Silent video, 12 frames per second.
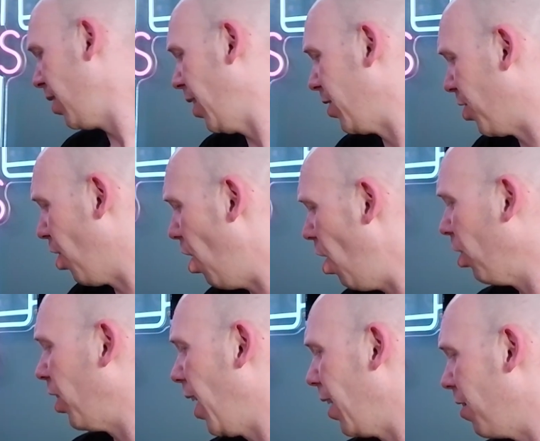it's got
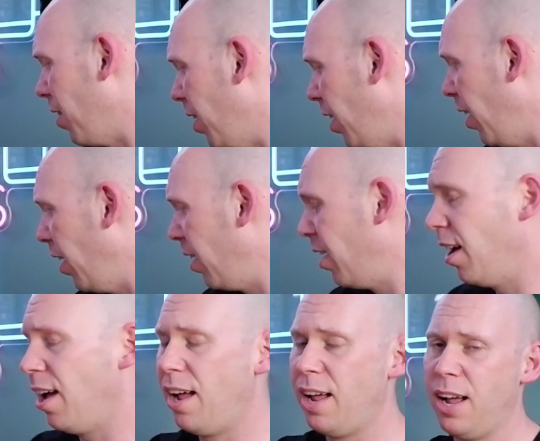hardly anything in it.
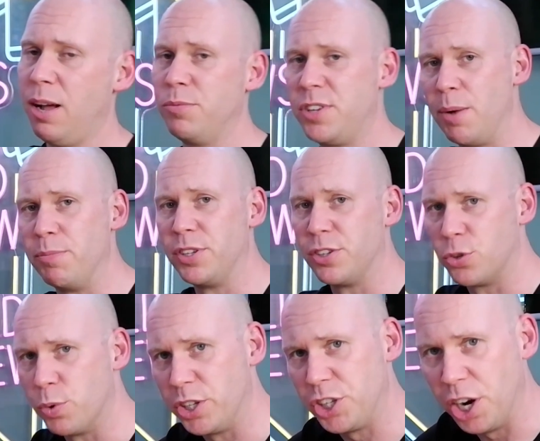I'm tempted to
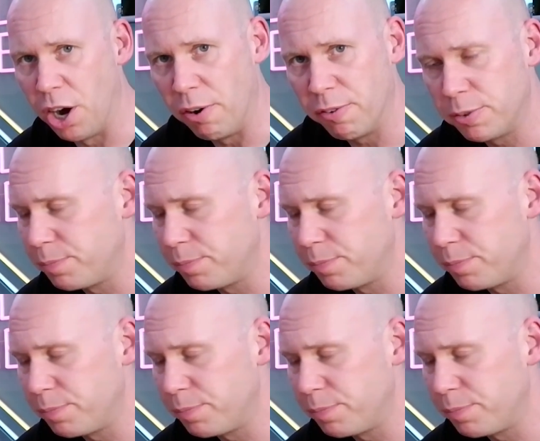switch it off.